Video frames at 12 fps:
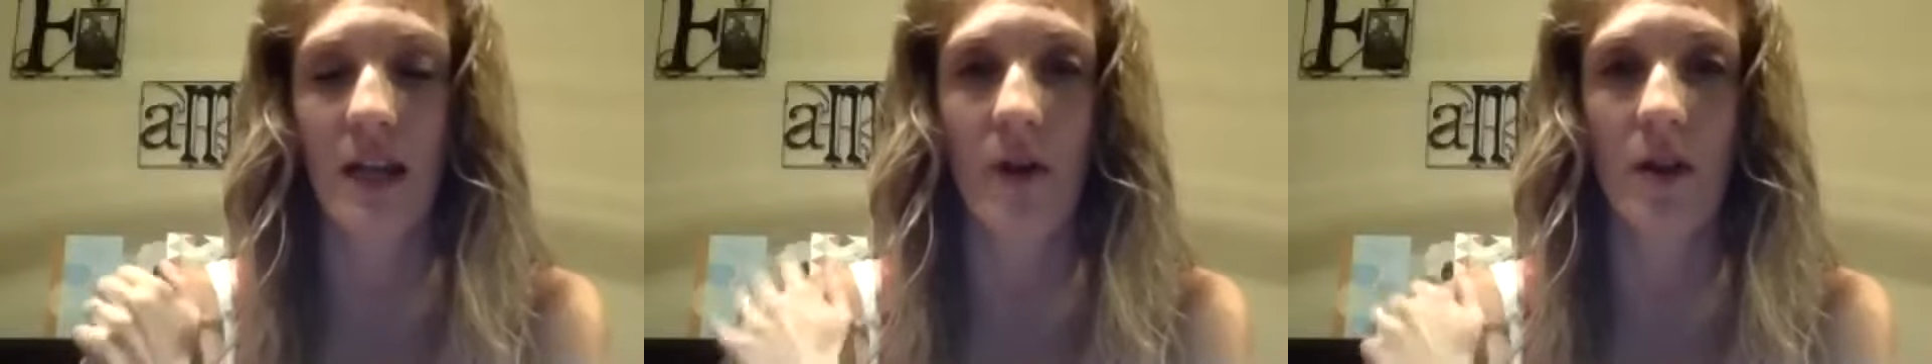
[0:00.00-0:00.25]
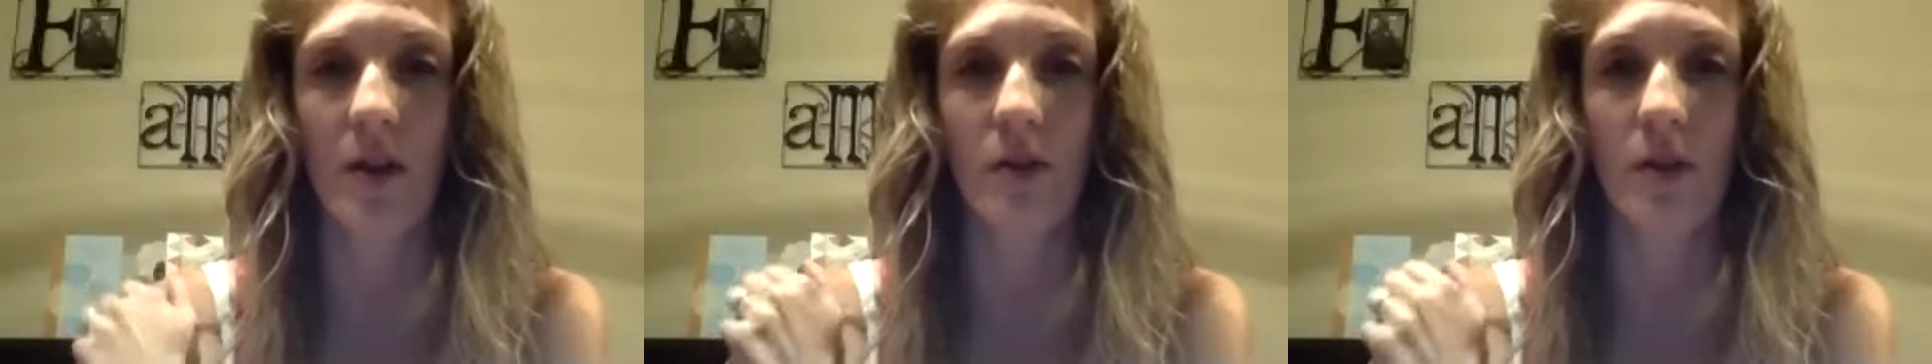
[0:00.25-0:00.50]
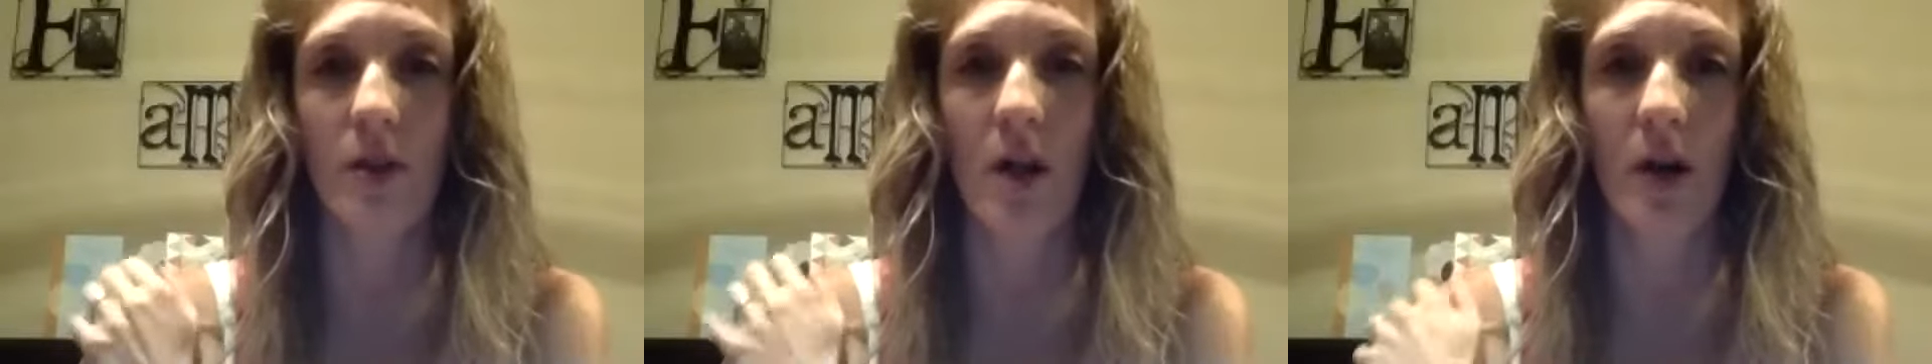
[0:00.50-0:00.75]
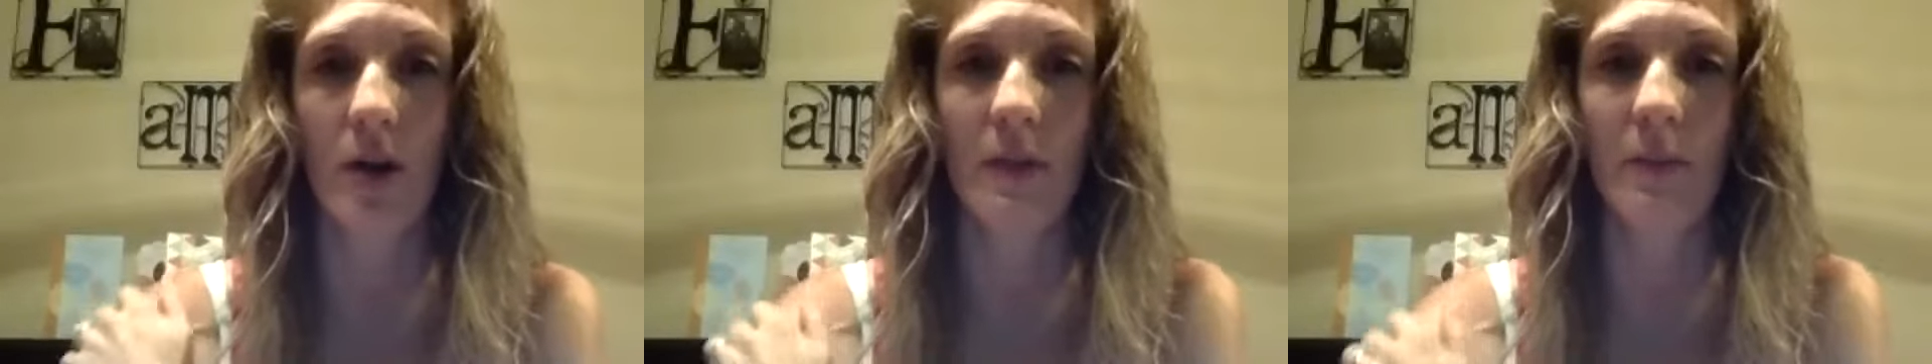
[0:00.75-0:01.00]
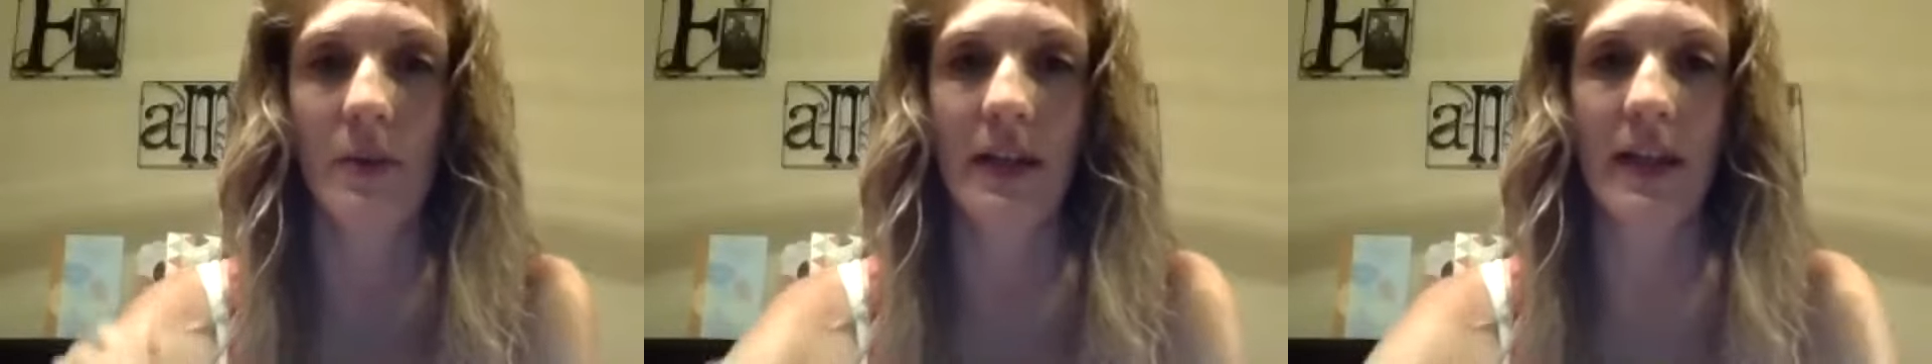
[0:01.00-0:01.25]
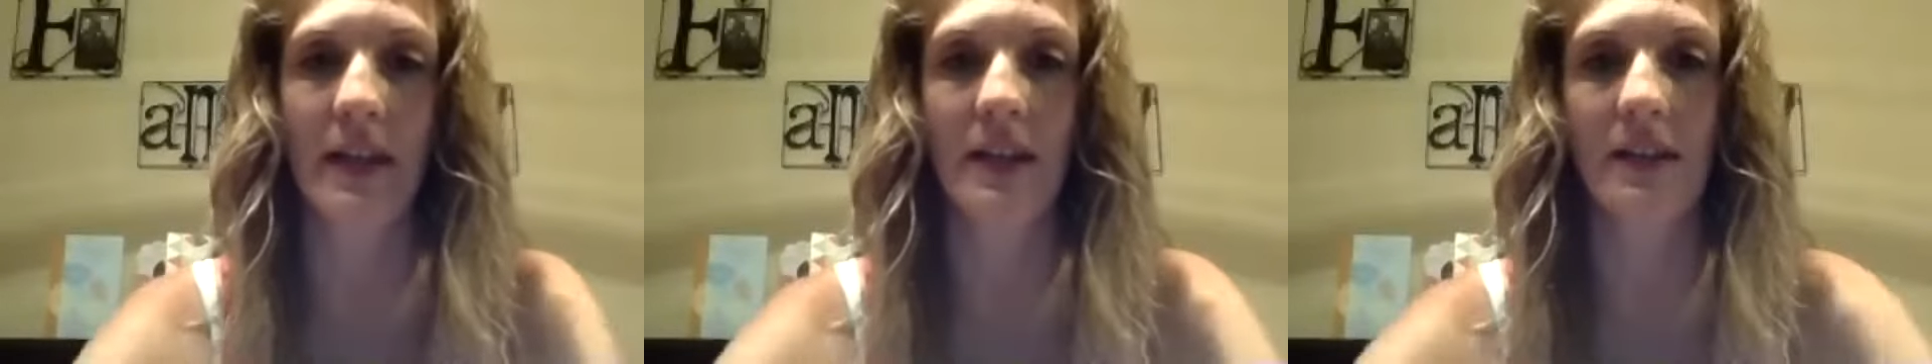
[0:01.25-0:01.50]
of gone a little longer than
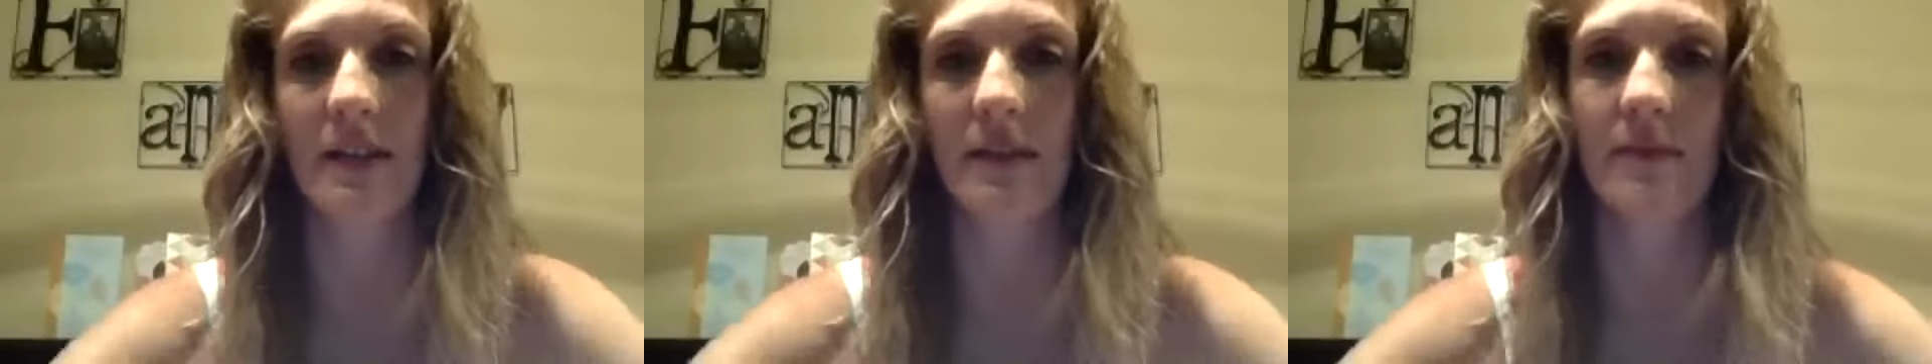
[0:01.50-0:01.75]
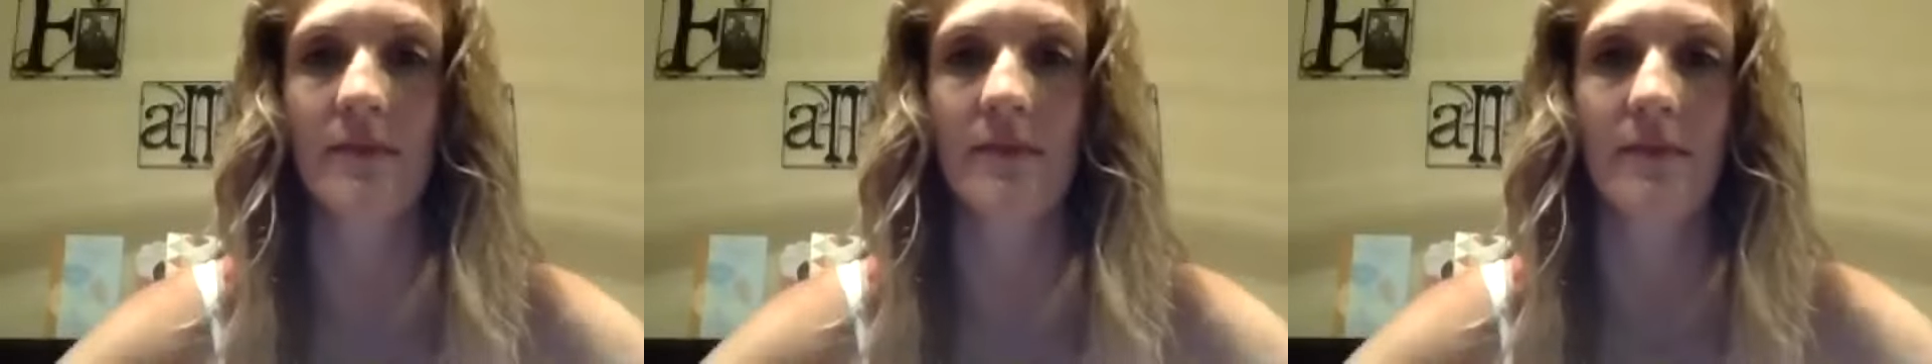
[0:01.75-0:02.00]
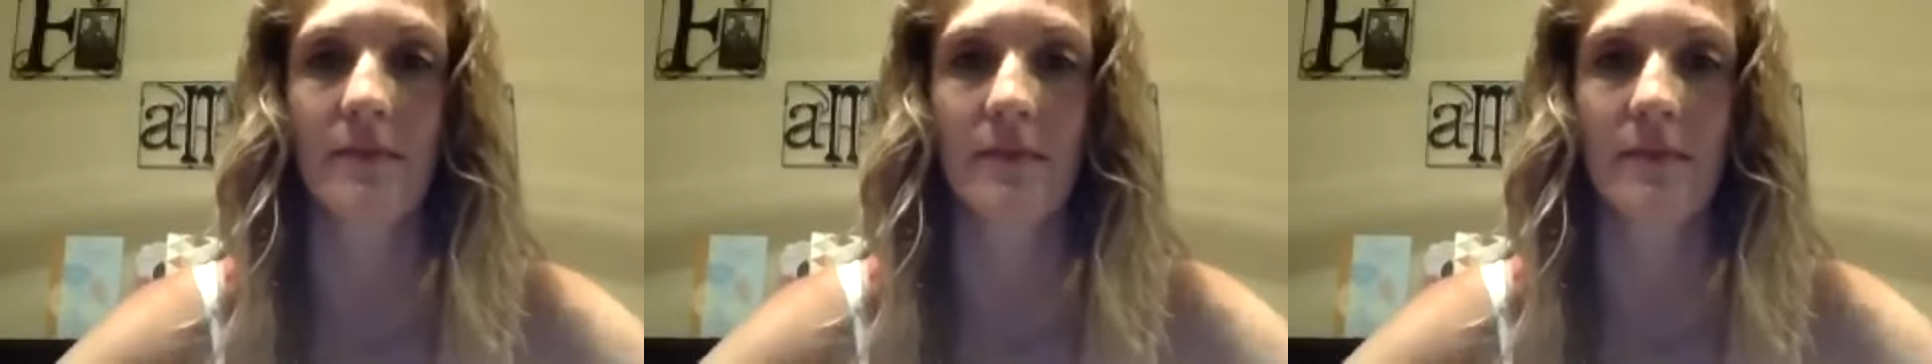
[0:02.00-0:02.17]
planned, and